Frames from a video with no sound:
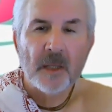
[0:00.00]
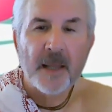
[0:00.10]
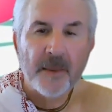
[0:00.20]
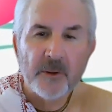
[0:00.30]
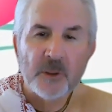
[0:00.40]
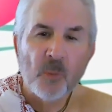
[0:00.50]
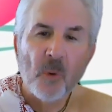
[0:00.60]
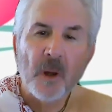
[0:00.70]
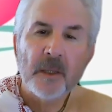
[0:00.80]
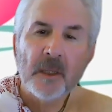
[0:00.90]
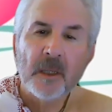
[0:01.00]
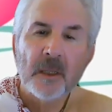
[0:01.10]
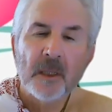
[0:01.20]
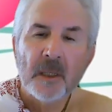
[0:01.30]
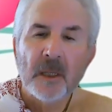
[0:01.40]
Now there is
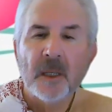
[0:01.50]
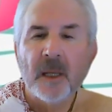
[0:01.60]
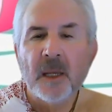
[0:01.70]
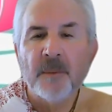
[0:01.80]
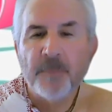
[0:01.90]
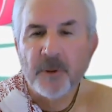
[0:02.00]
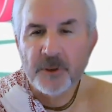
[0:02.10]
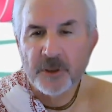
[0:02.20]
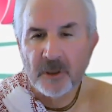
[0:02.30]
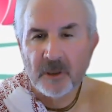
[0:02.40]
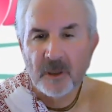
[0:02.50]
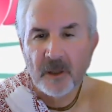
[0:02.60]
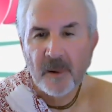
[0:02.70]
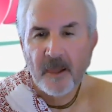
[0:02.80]
one impersonal